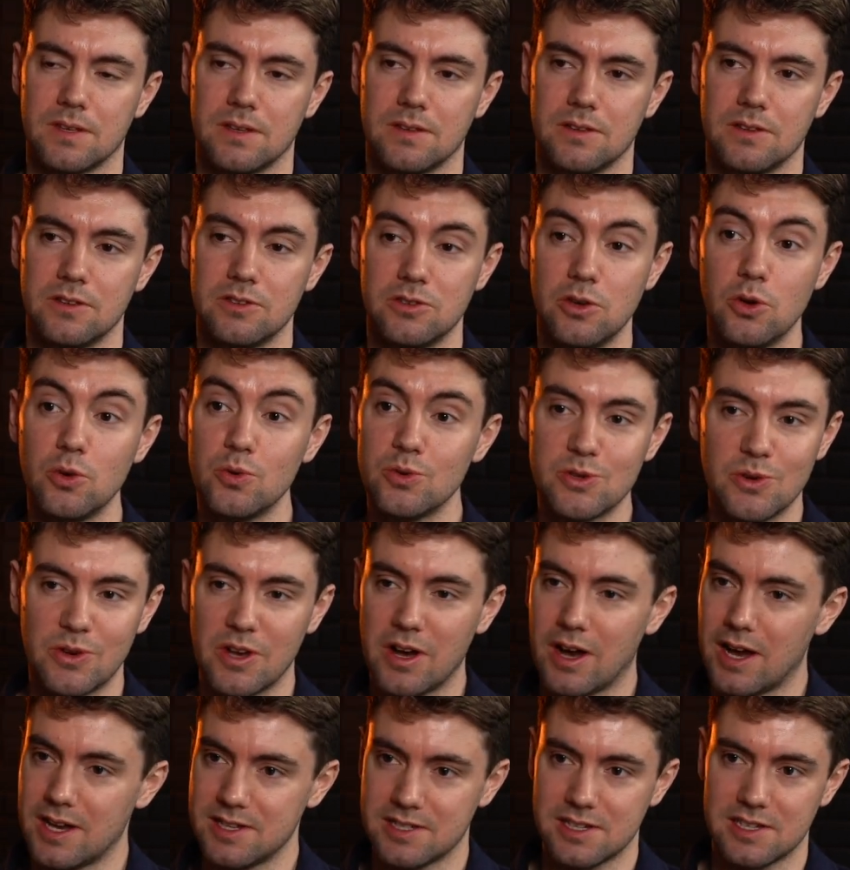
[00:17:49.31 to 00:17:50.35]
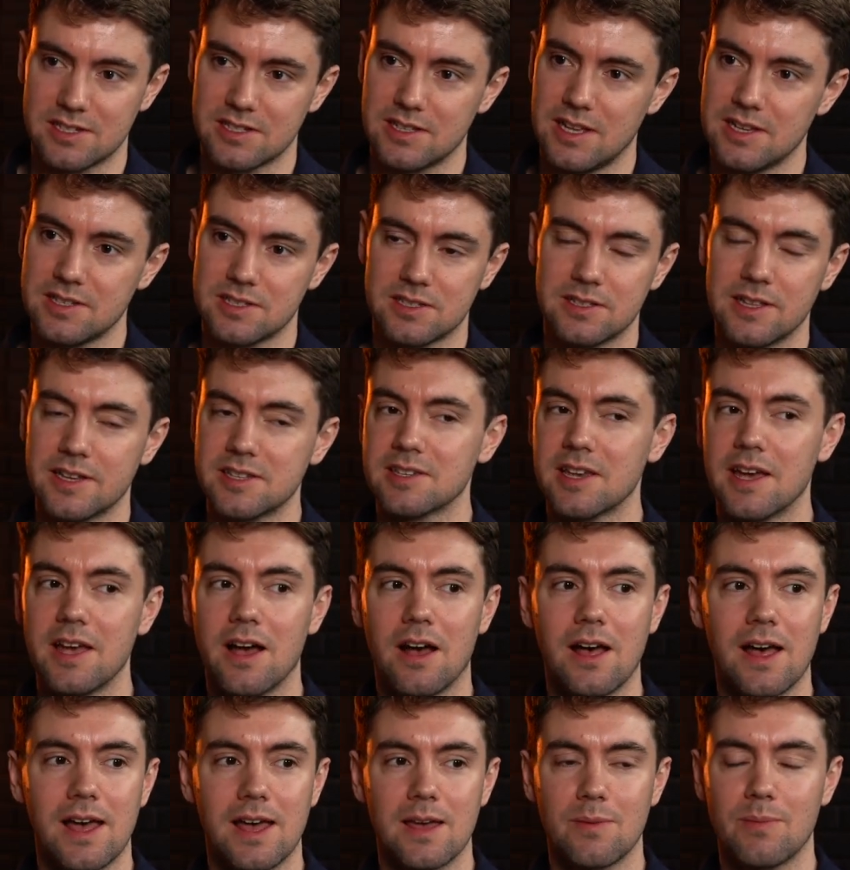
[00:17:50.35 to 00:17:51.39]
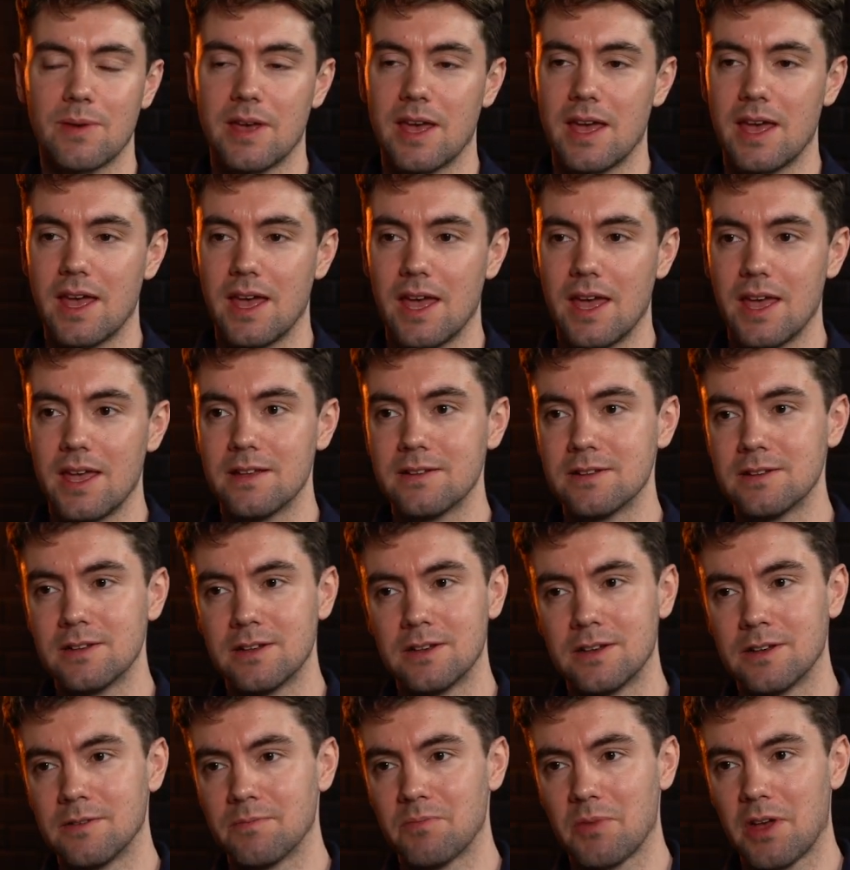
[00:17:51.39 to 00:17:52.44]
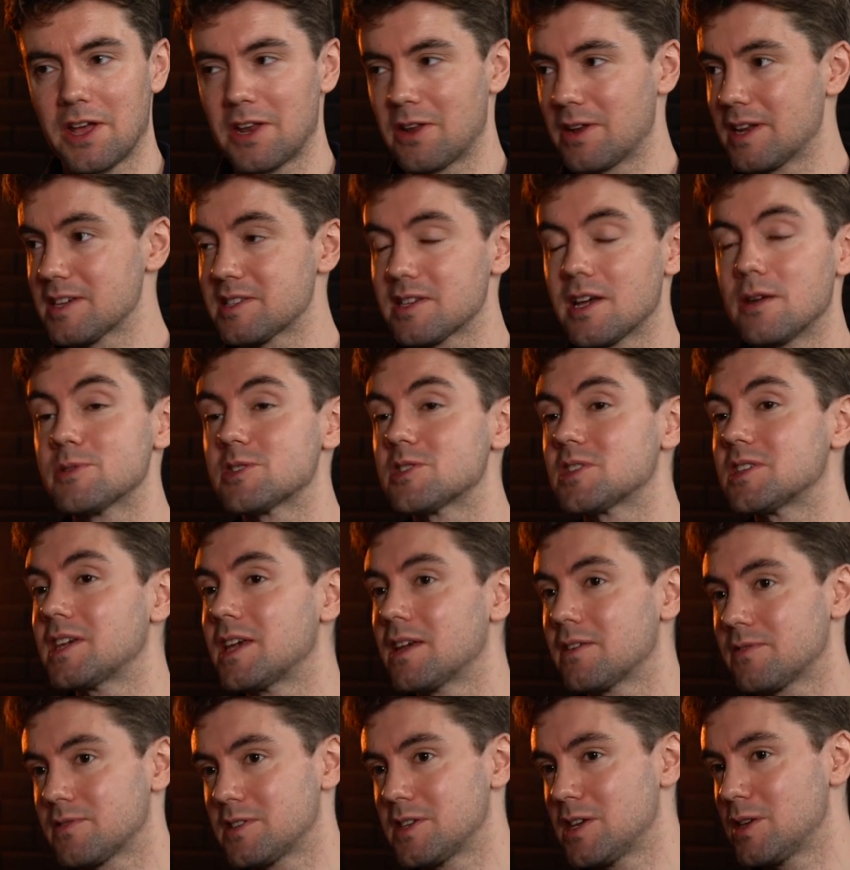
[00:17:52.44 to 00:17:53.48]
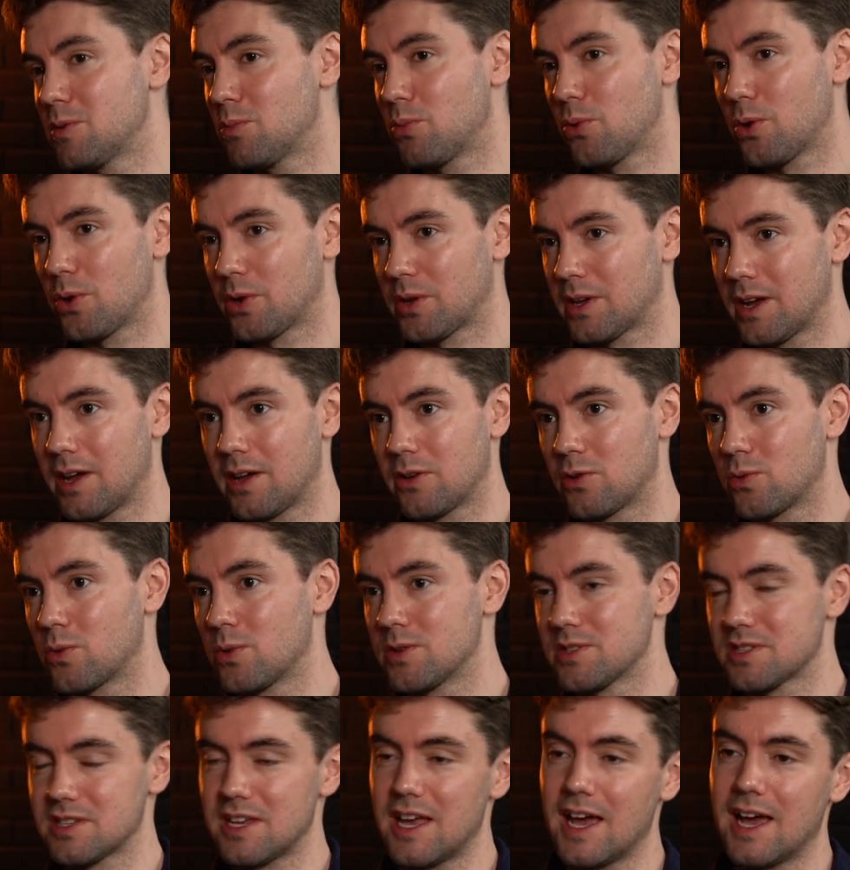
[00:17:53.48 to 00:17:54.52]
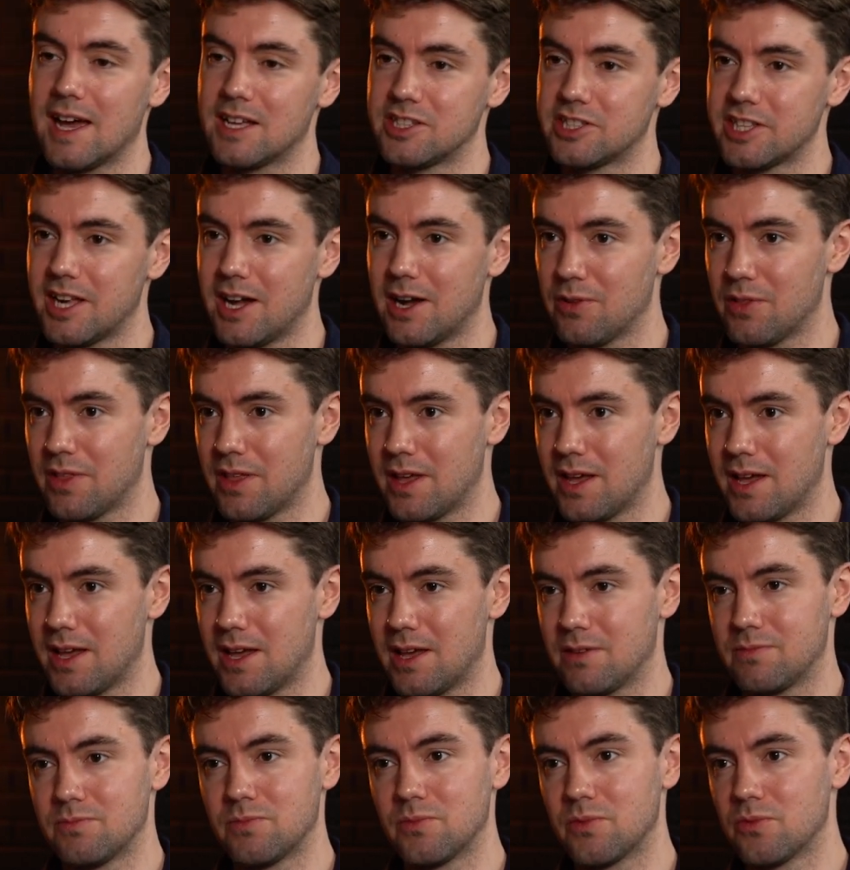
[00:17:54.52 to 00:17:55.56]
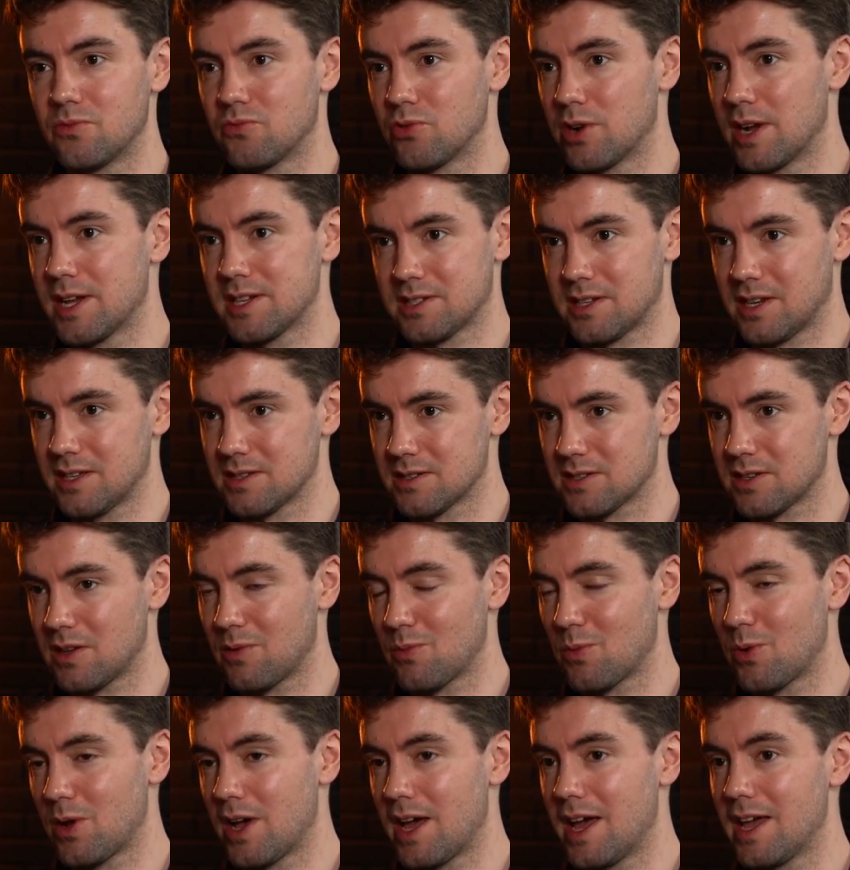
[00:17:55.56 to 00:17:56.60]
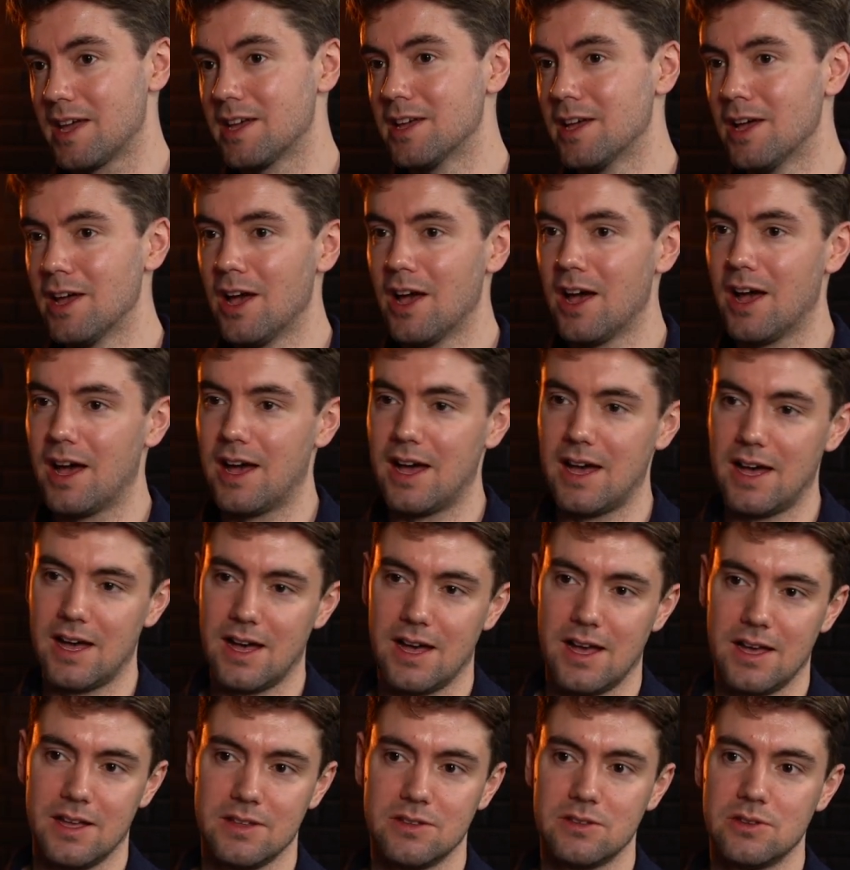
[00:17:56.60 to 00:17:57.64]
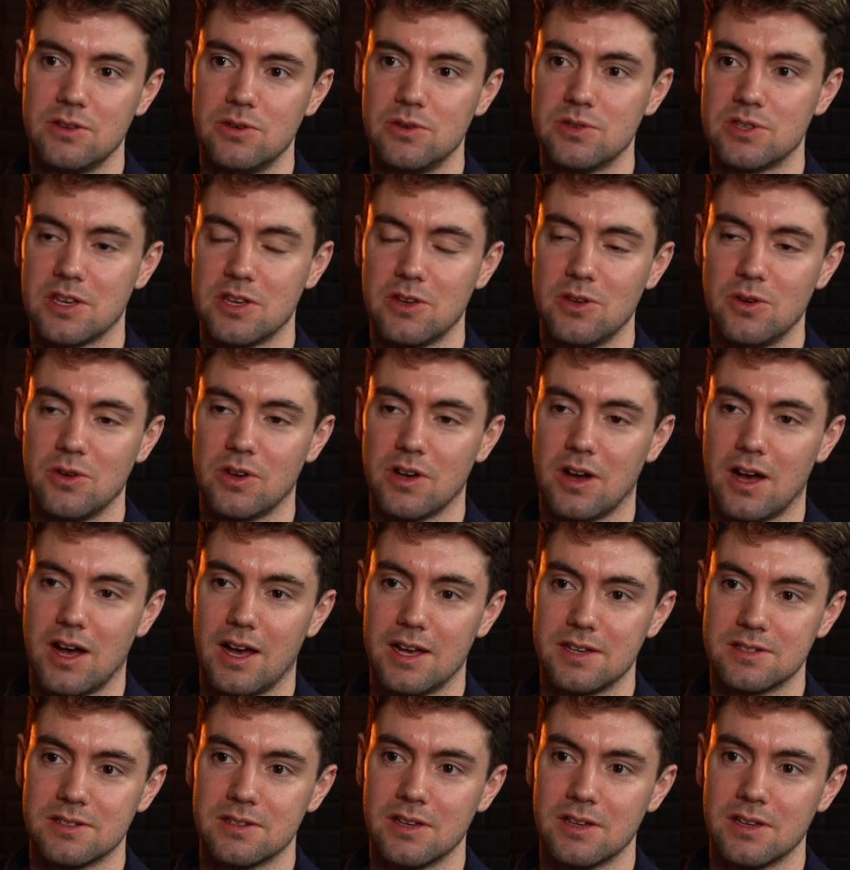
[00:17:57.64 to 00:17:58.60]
use you guys as, let's say I'm let's say I'm a CFD broker who wants to hedge out their risk in some way using you guys.